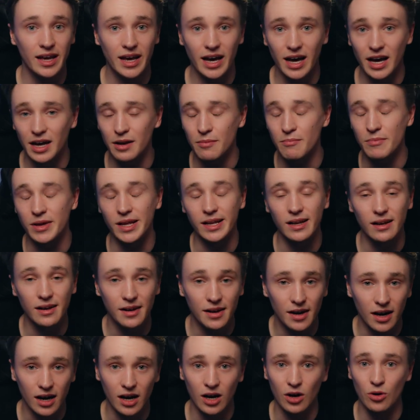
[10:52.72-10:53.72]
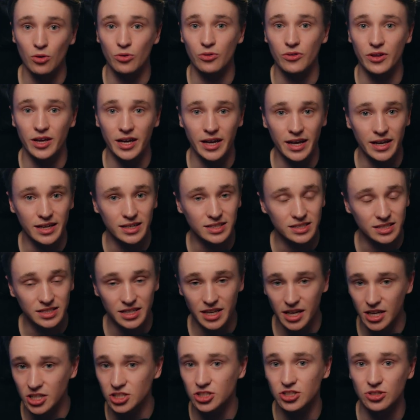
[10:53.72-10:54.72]
and build out a
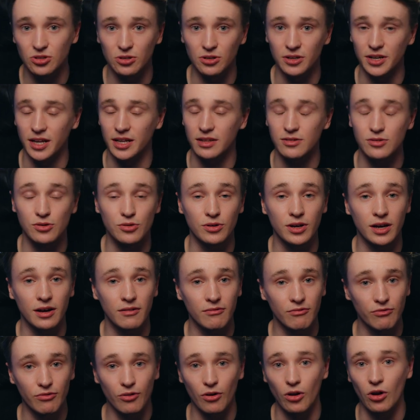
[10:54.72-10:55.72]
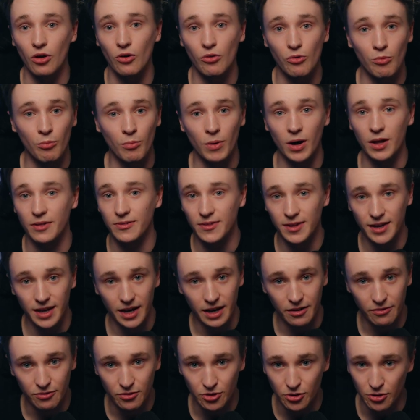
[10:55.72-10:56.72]
schedule that you can follow month
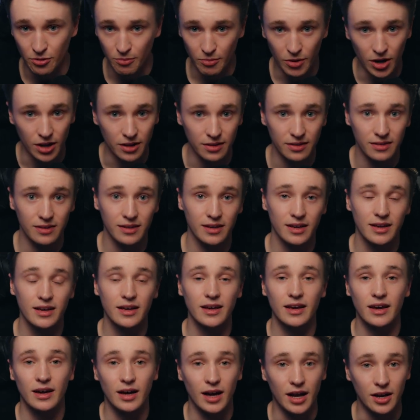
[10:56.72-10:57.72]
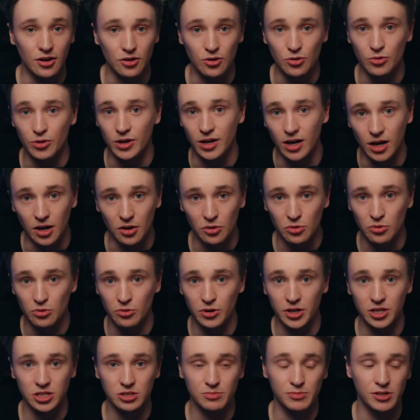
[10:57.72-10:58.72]
after month and doing
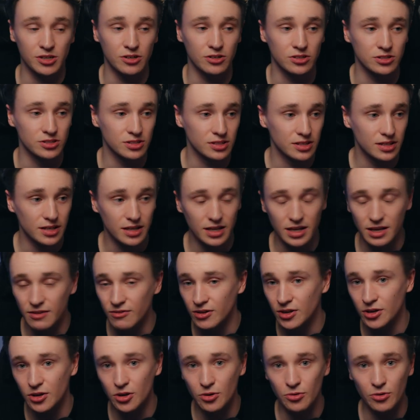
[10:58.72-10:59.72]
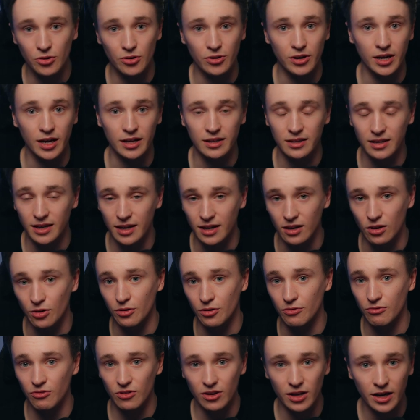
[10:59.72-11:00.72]
outreach. Because even though you get a
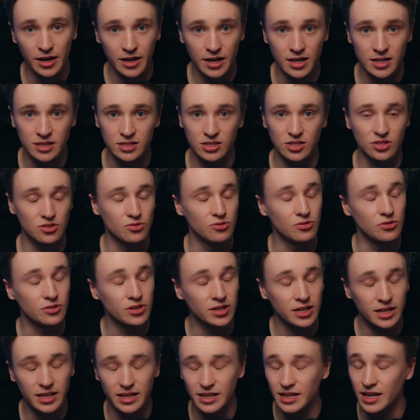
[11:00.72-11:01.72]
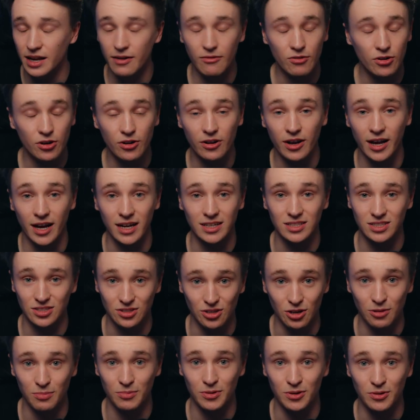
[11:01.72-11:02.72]
of clients, you never can
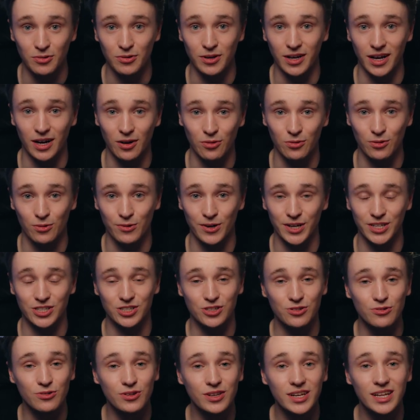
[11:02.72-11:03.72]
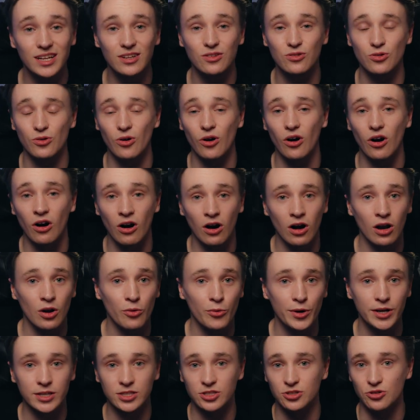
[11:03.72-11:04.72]
stop doing outreach. You need to
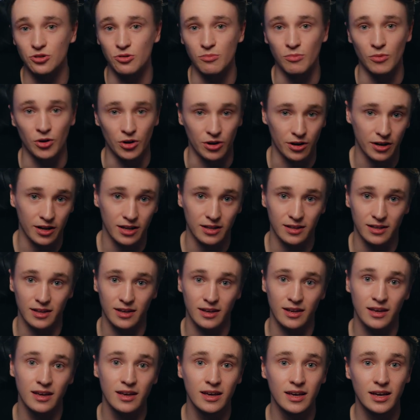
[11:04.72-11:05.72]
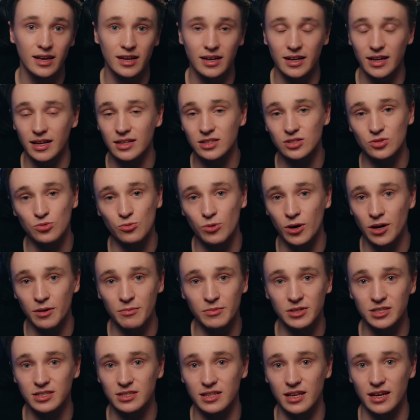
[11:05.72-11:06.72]
always do marketing. That's one
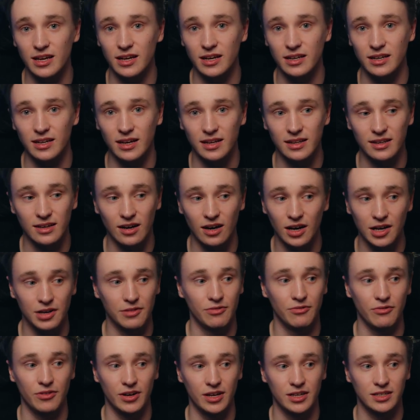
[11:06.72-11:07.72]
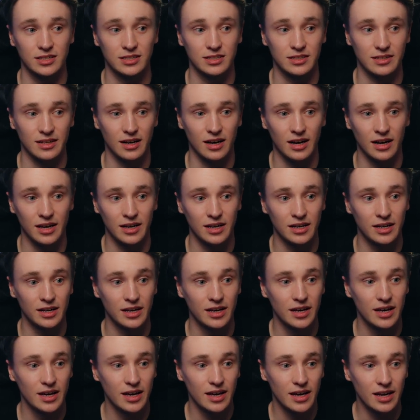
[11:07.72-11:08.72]
mistake that I faced. I
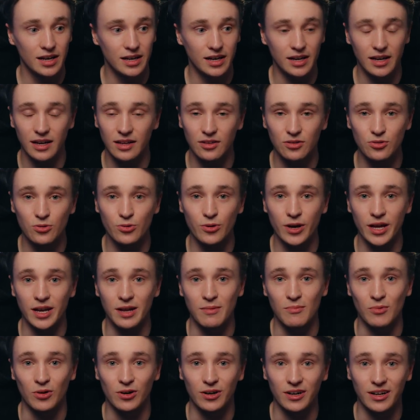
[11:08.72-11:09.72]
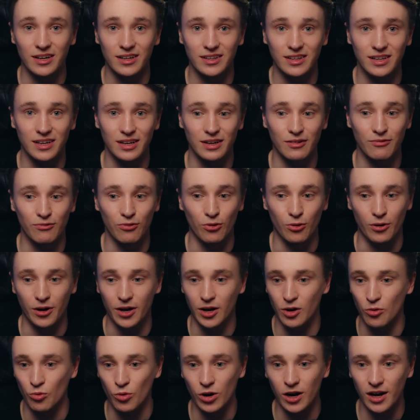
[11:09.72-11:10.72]
didn't do any marketing for a
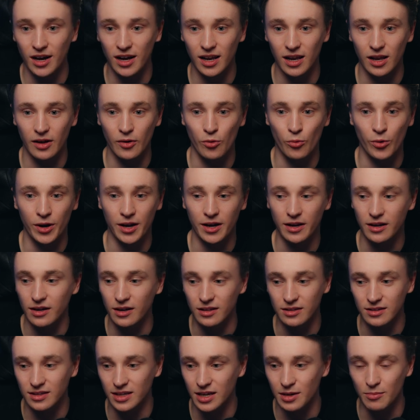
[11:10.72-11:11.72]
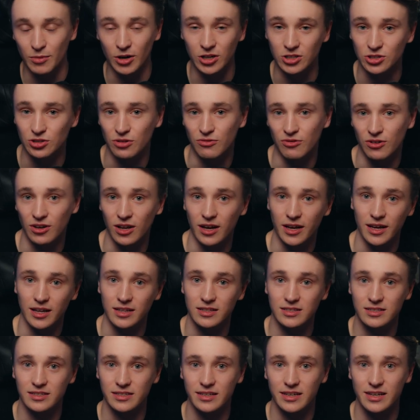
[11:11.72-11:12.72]
while when I got a bunch of
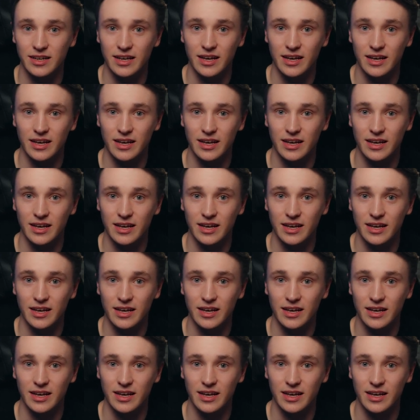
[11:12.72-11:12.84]
clients.